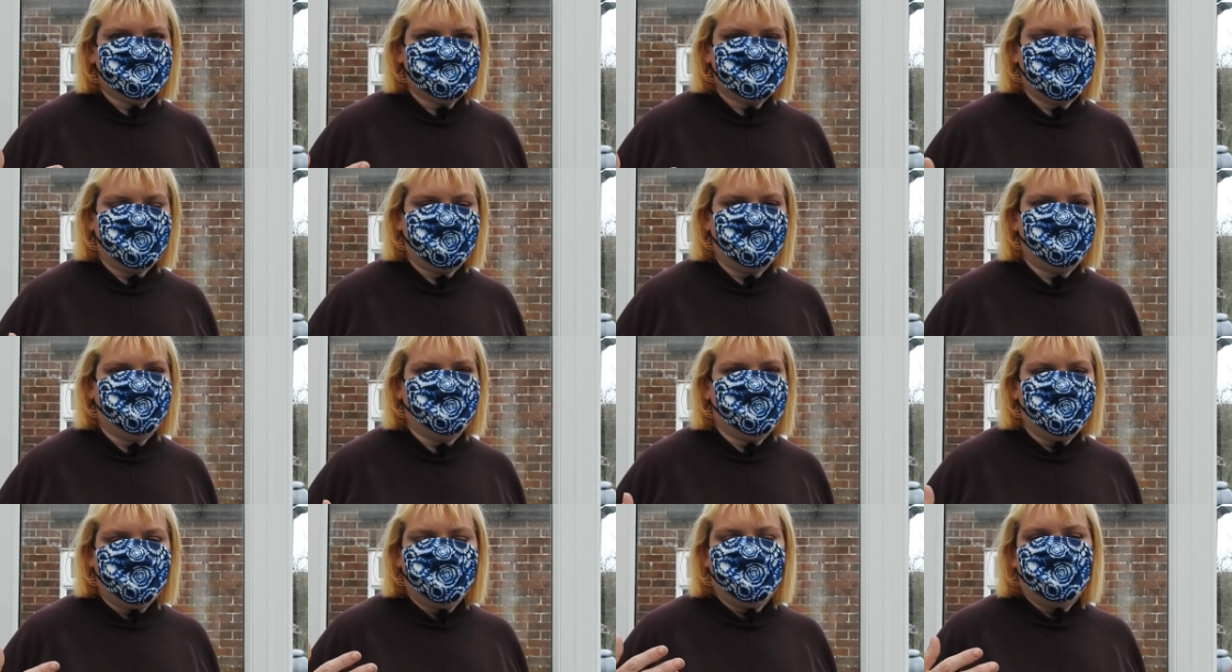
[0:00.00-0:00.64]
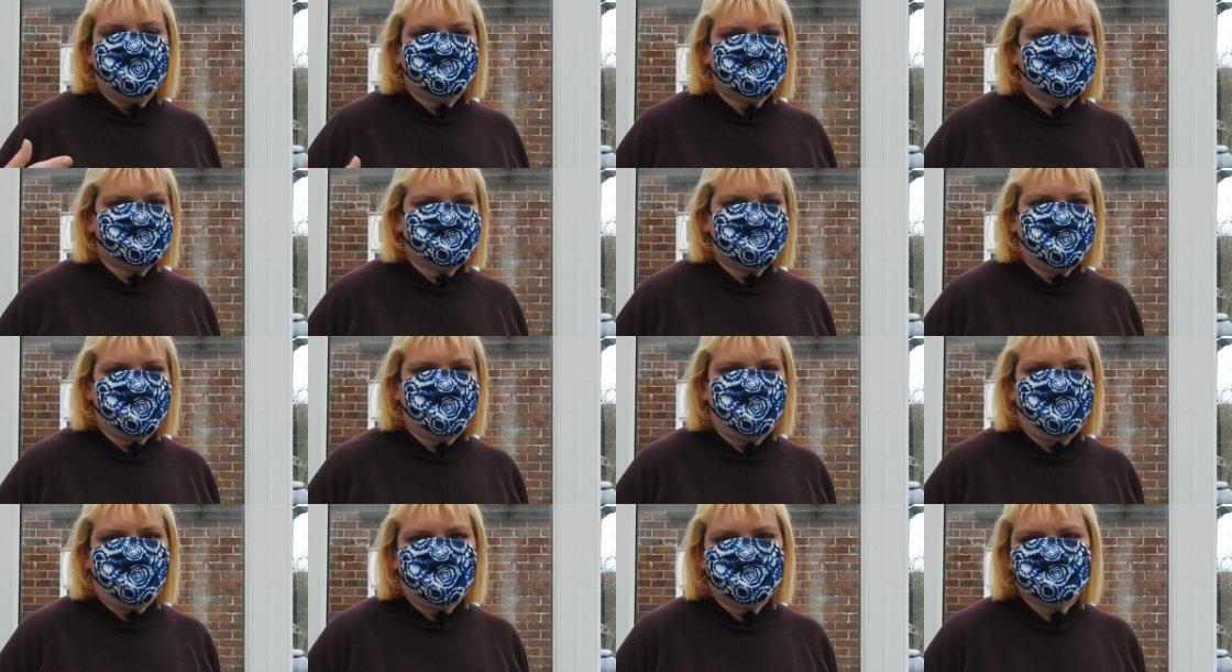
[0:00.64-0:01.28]
So, as I
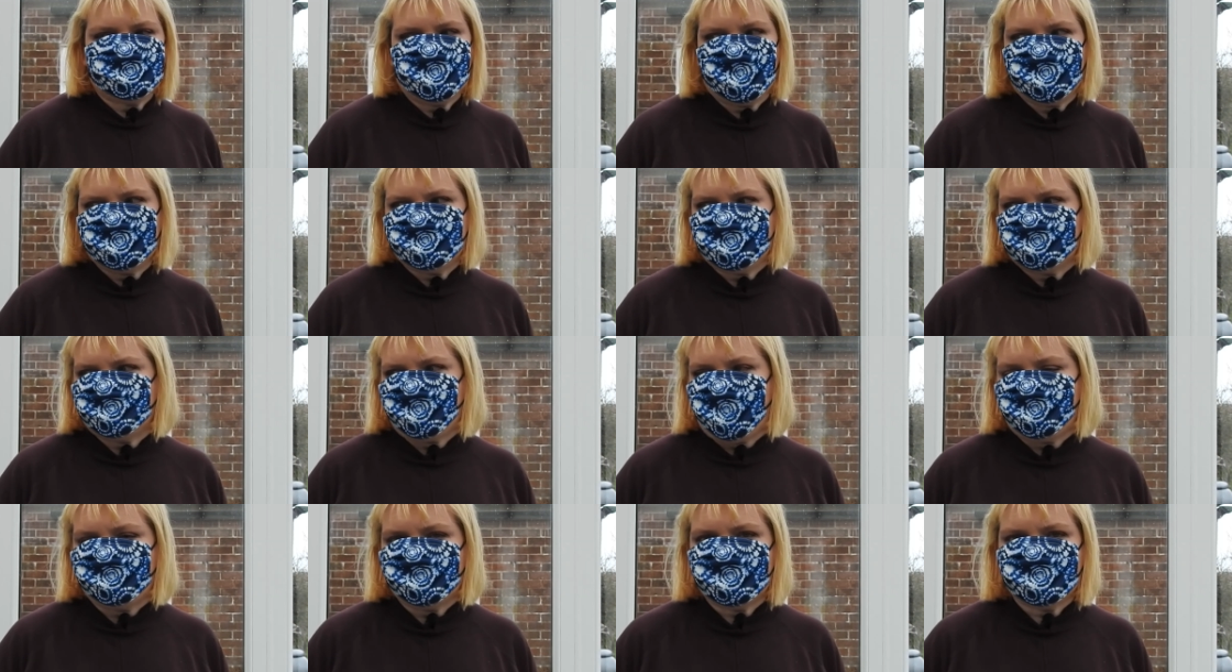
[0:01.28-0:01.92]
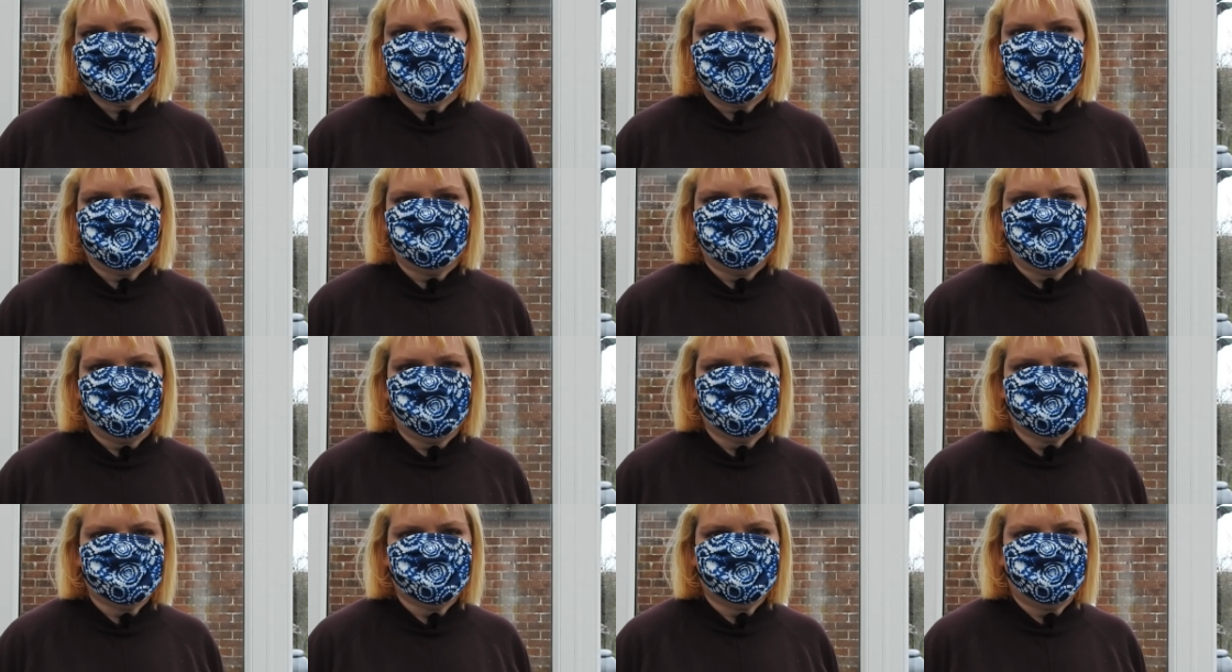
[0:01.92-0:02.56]
say, I tend to gravitate
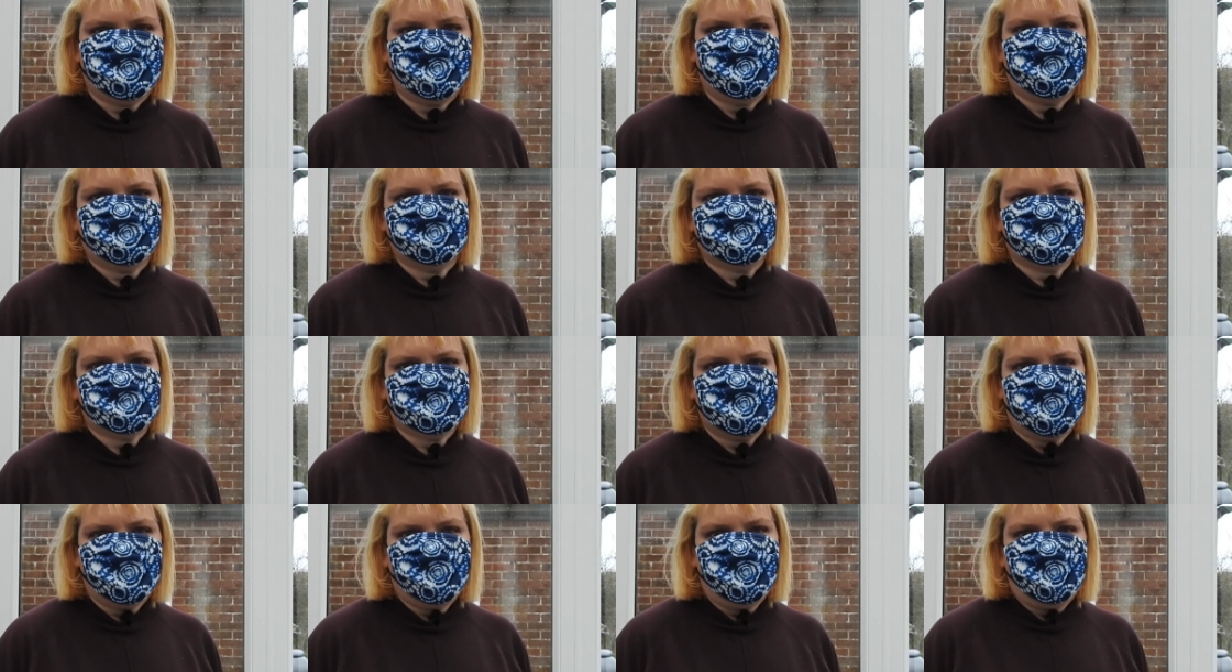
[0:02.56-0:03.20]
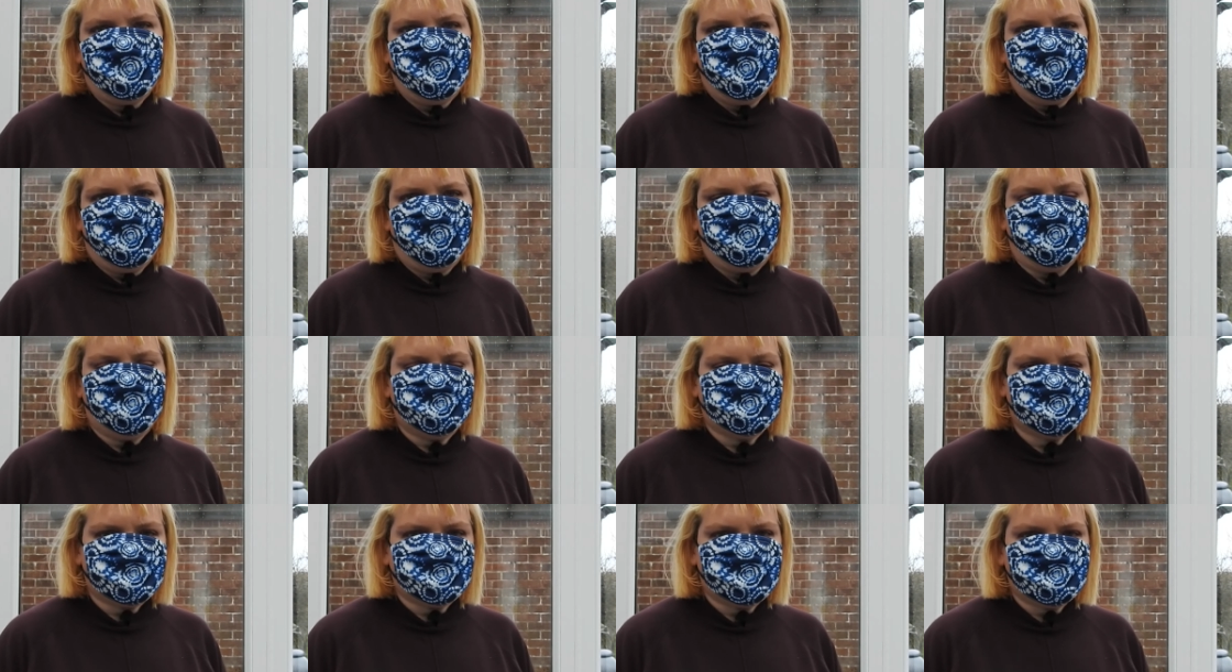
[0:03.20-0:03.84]
more towards
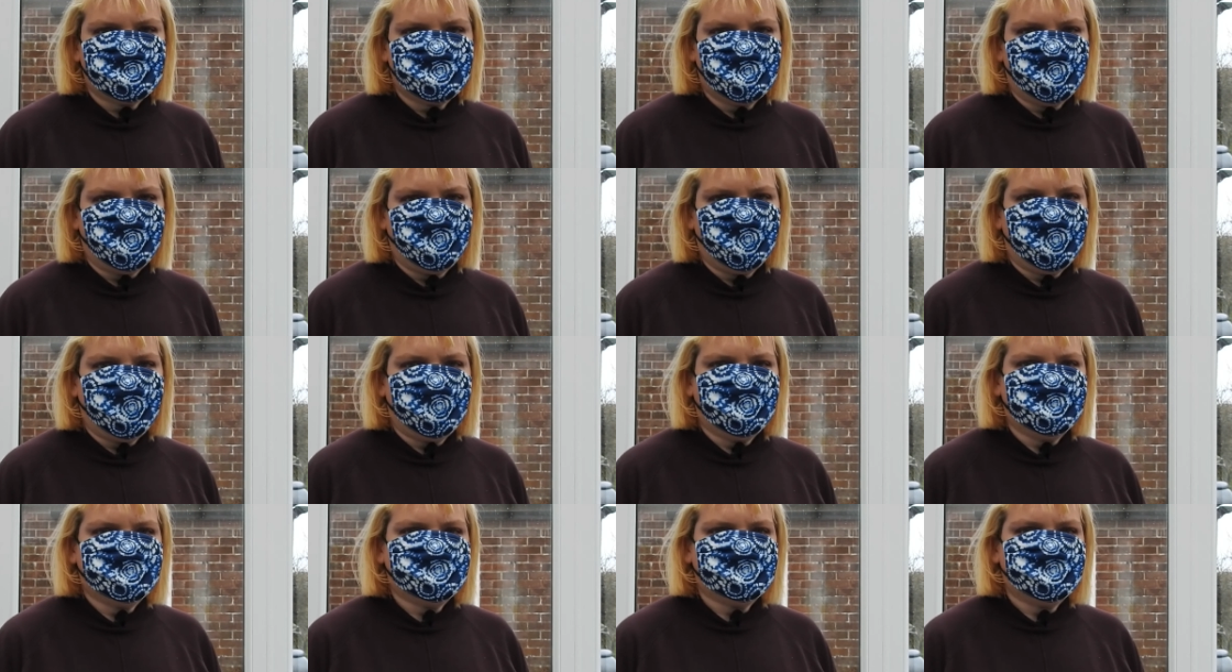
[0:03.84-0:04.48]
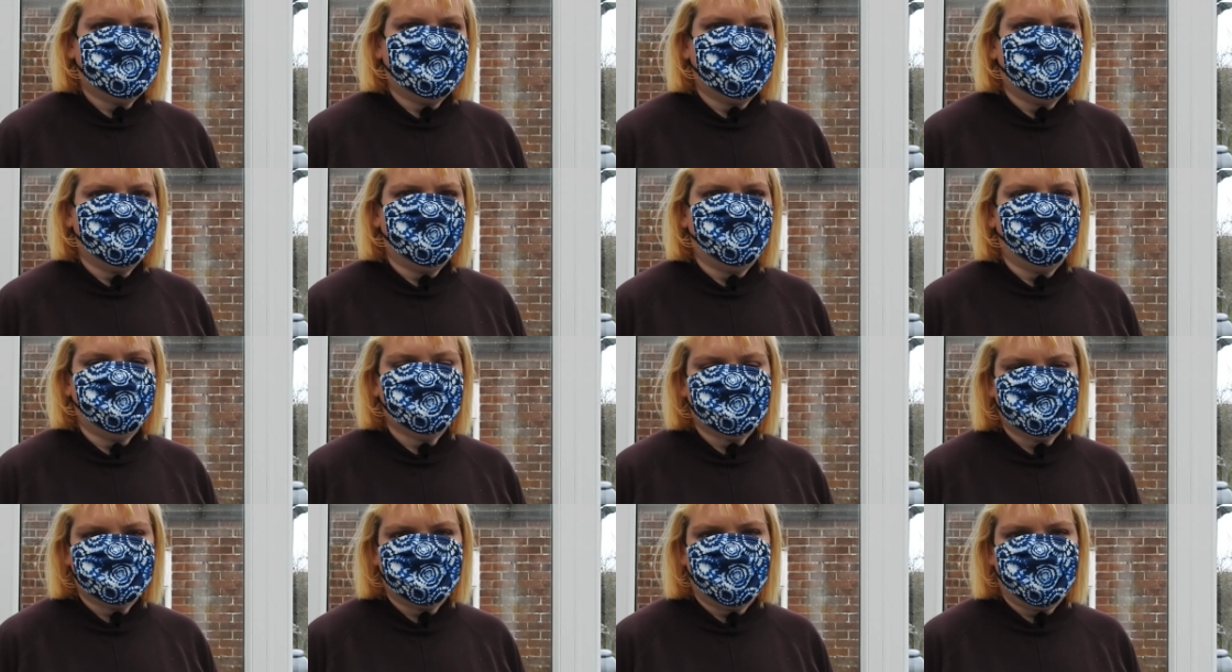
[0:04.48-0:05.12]
wooden toys,
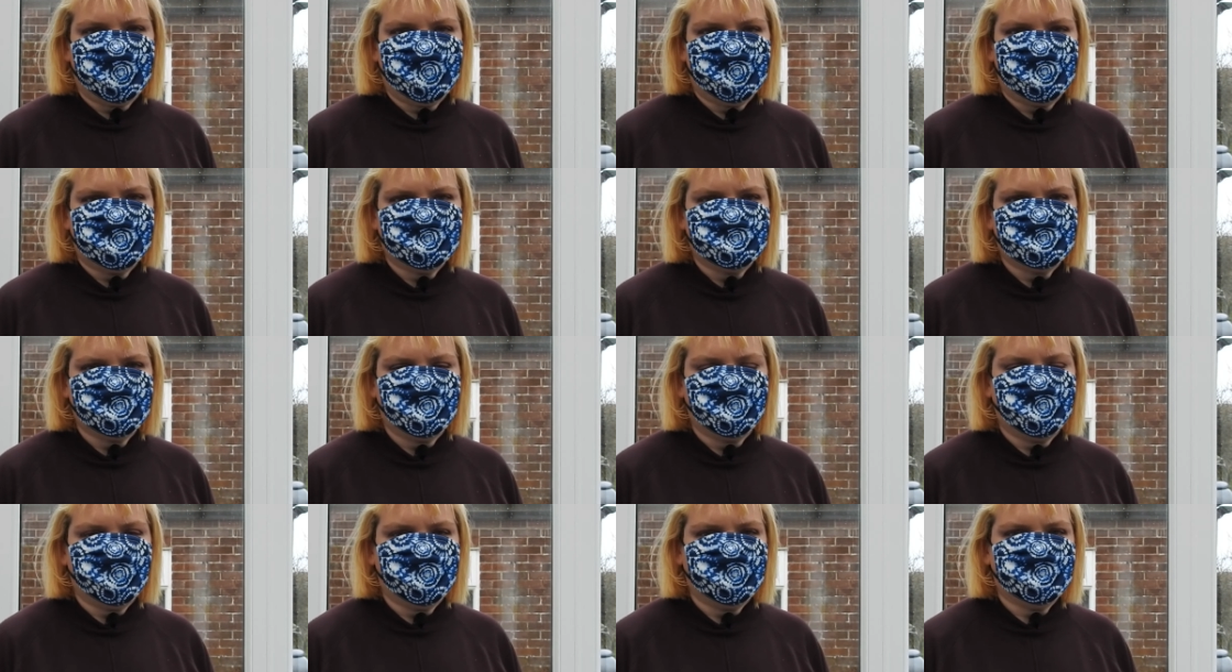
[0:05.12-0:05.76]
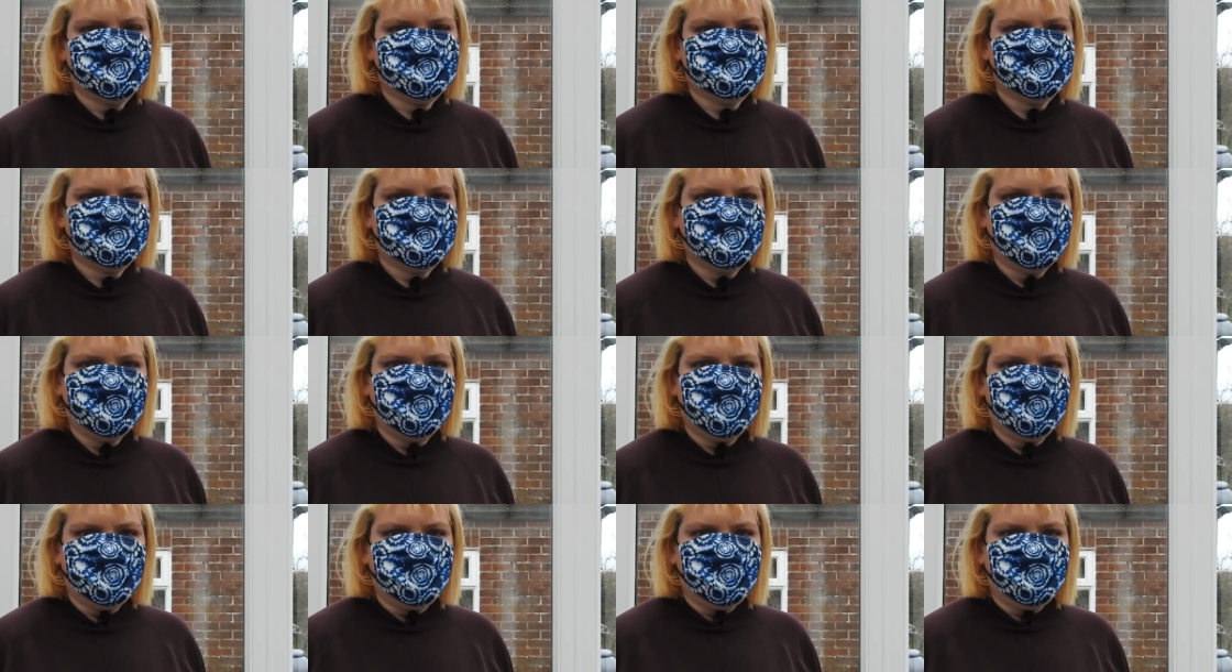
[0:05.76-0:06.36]
wooden hanging toys,